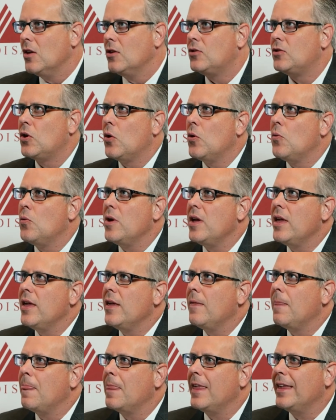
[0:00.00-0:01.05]
So,
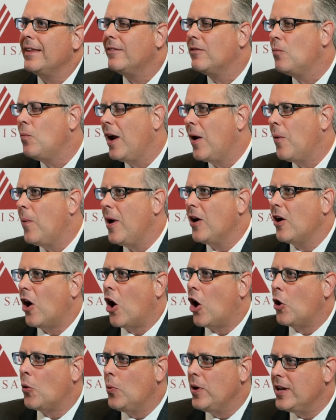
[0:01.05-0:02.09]
where, where
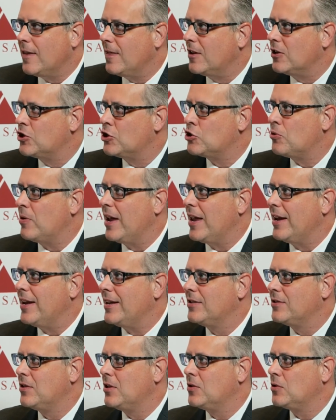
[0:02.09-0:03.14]
are we in this trend?
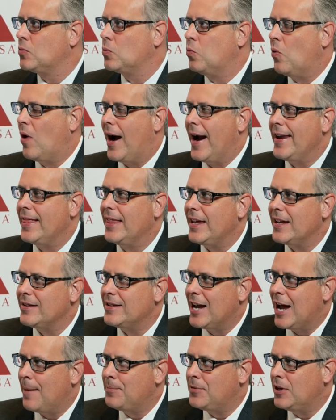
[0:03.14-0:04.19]
Is this widely
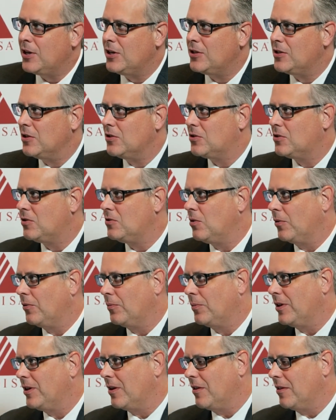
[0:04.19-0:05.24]
adopted? Is this, are
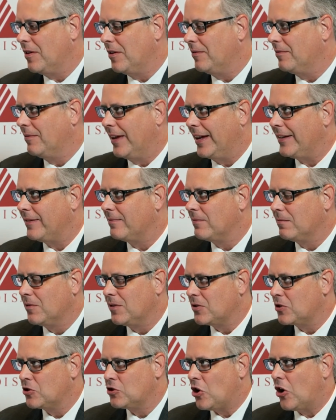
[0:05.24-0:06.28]
we on the like
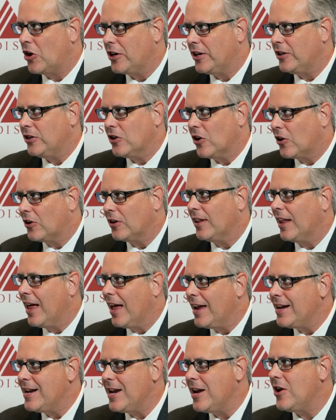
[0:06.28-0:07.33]
the starting yard
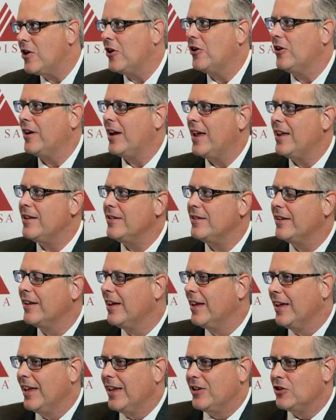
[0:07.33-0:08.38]
line here? And
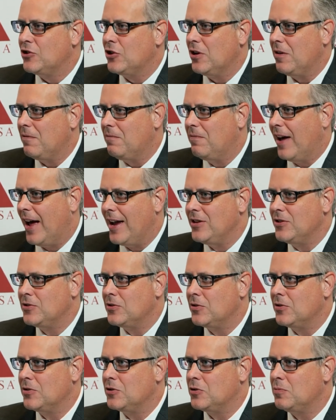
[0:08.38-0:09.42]
should
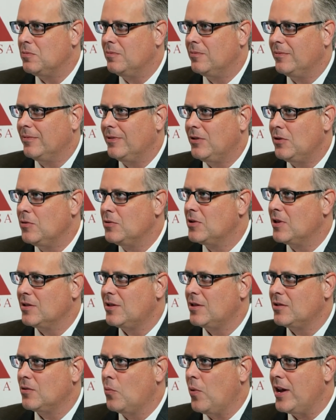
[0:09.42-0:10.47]
advisors use
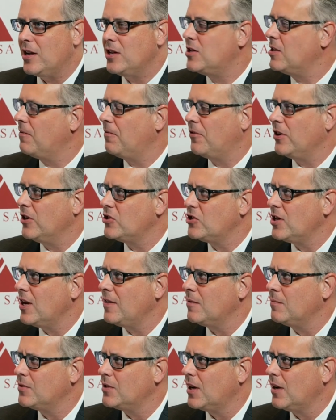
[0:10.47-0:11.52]
this as a way to
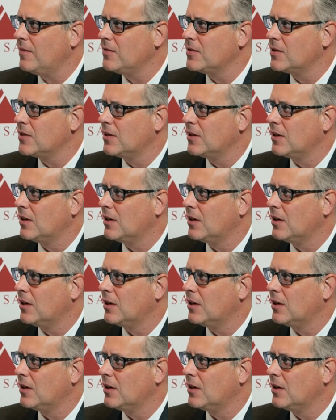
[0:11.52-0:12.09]
differentiate themselves?